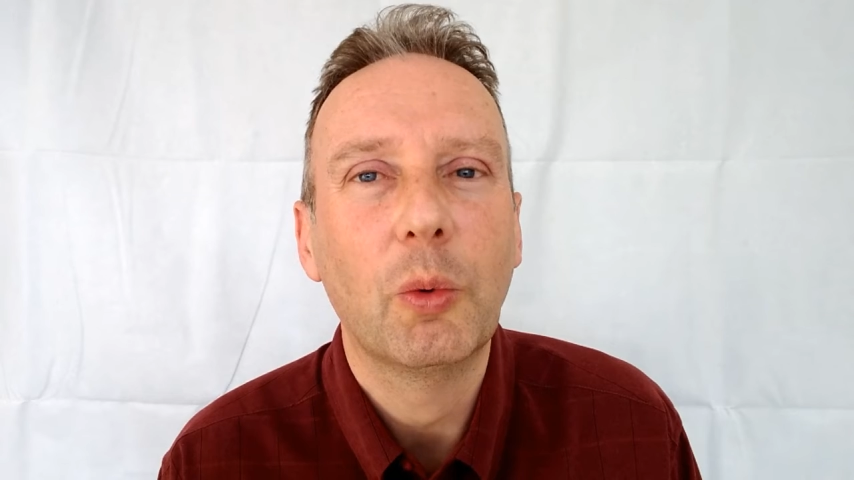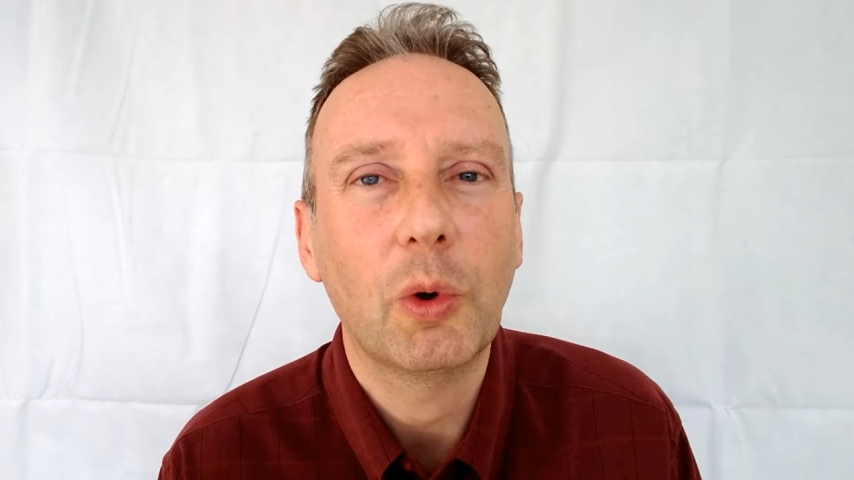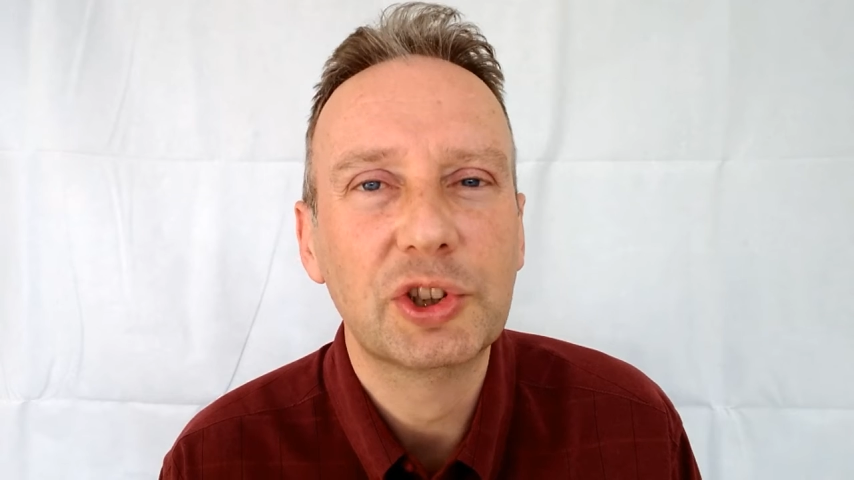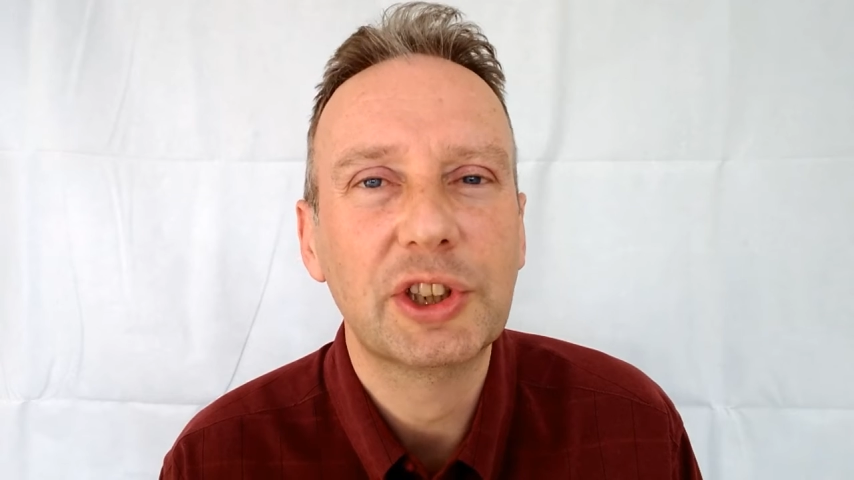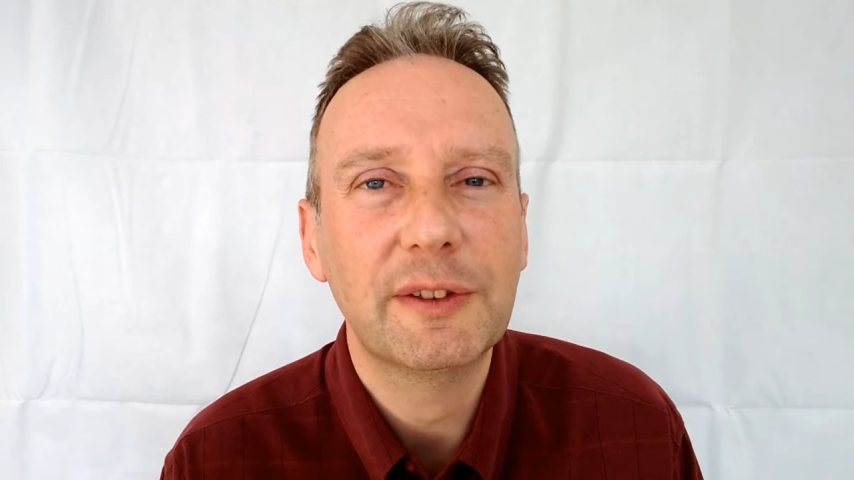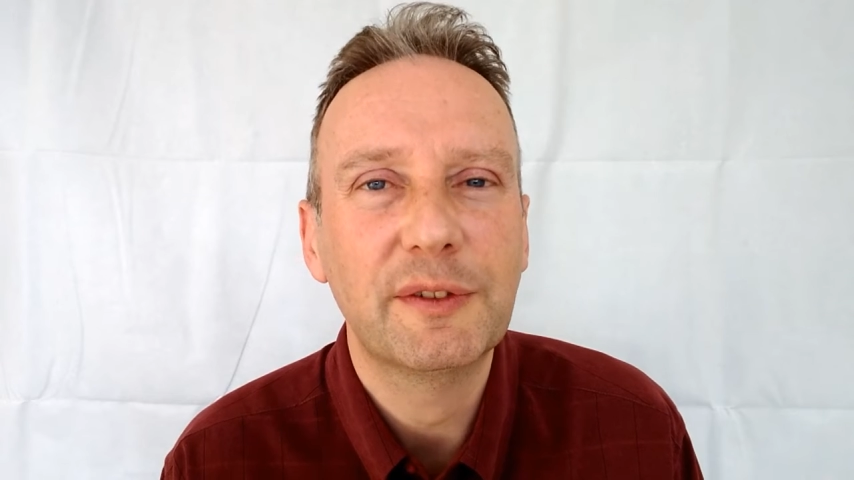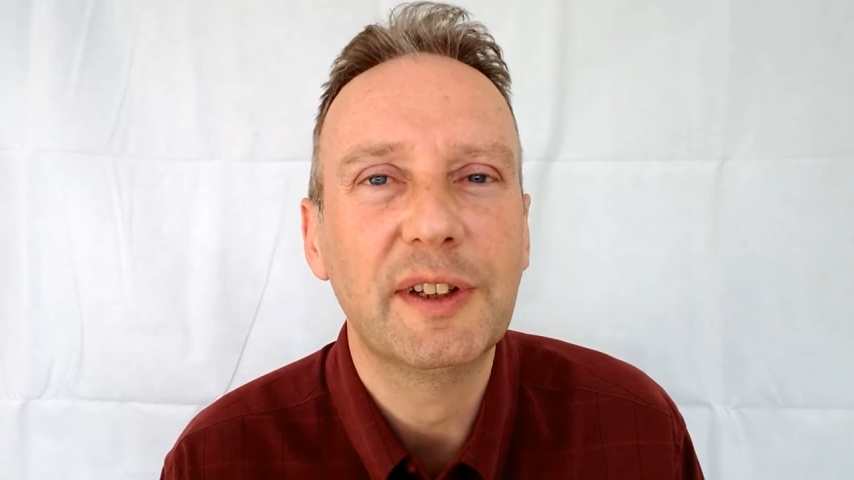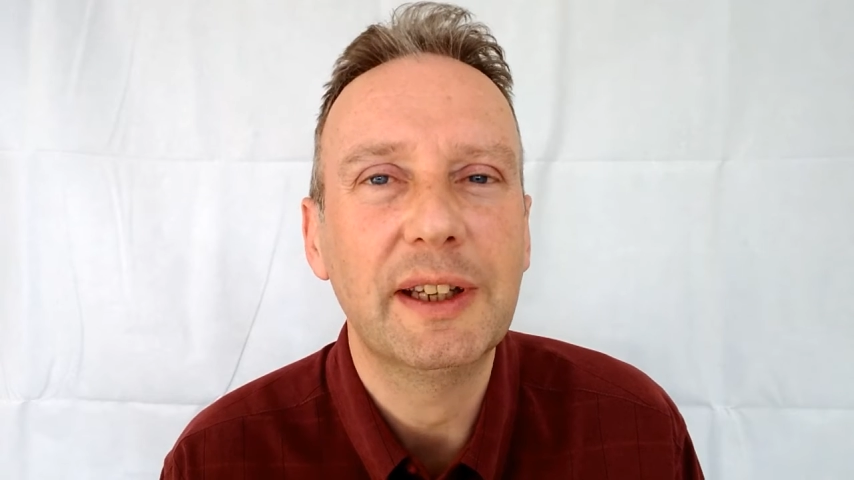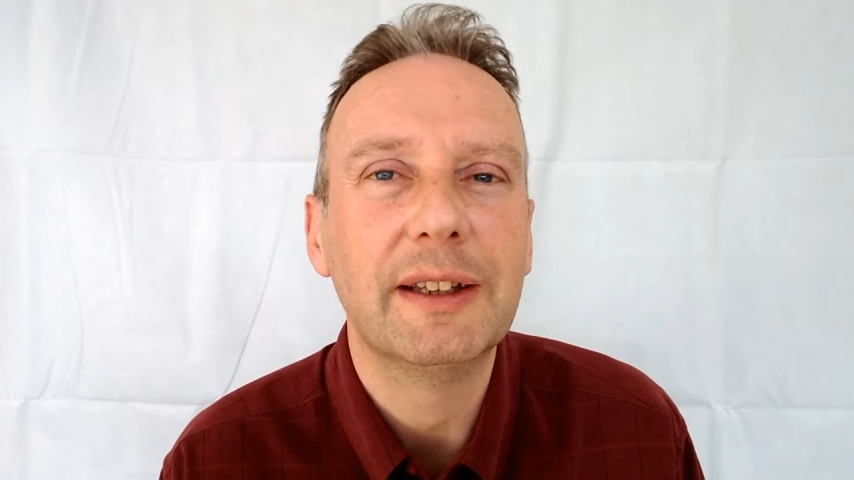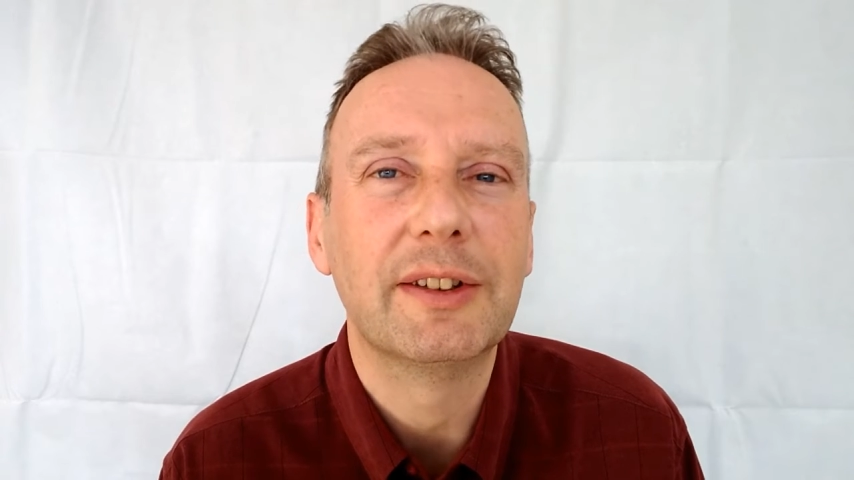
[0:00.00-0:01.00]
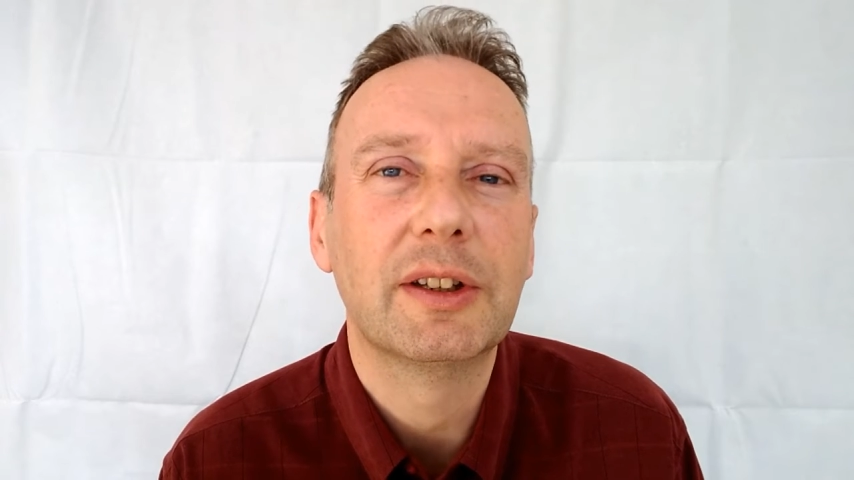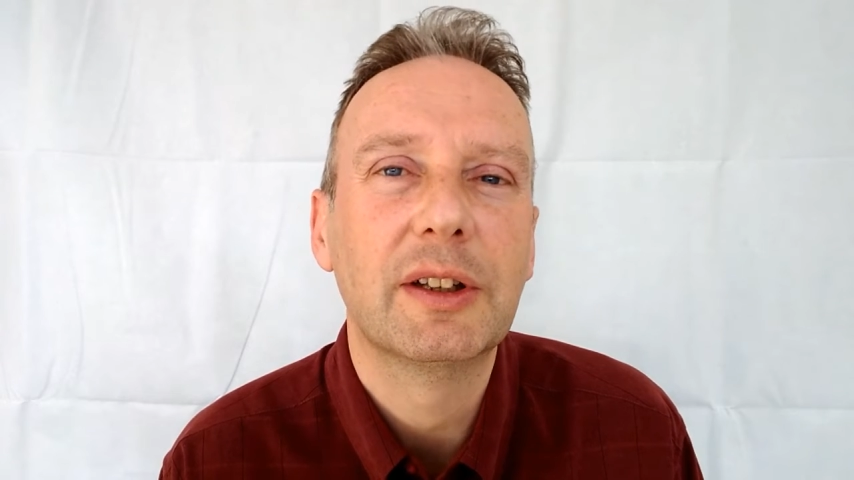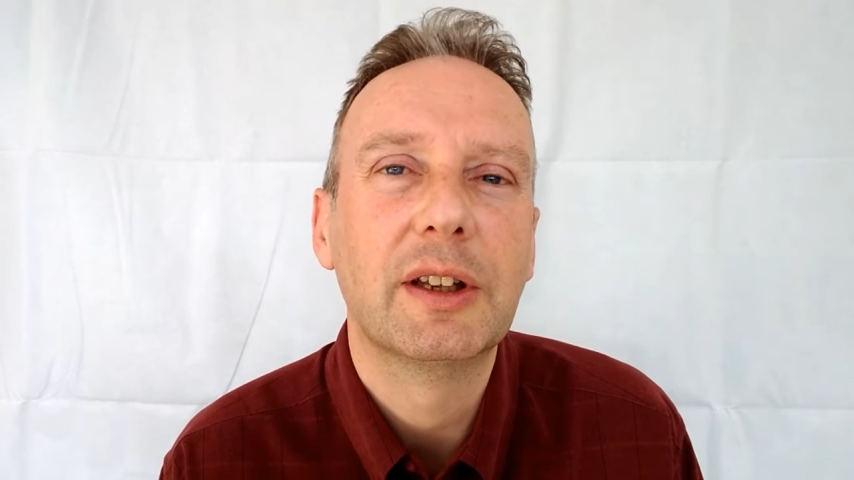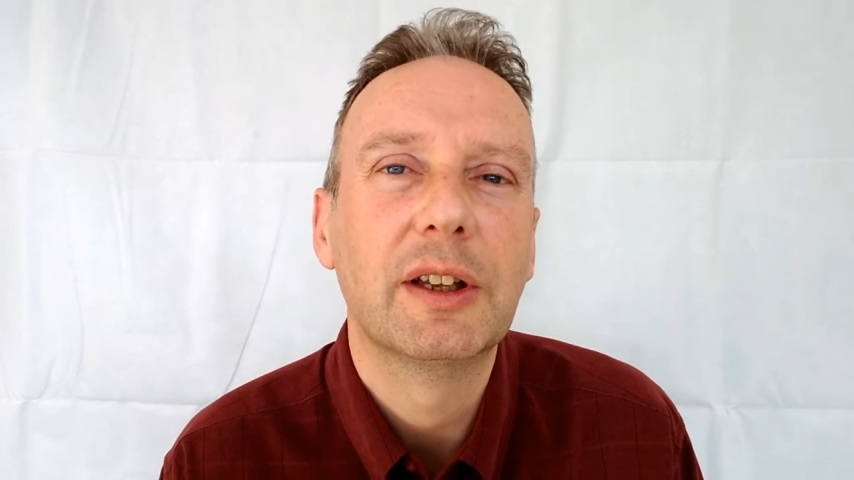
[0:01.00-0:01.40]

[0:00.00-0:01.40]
washing feet,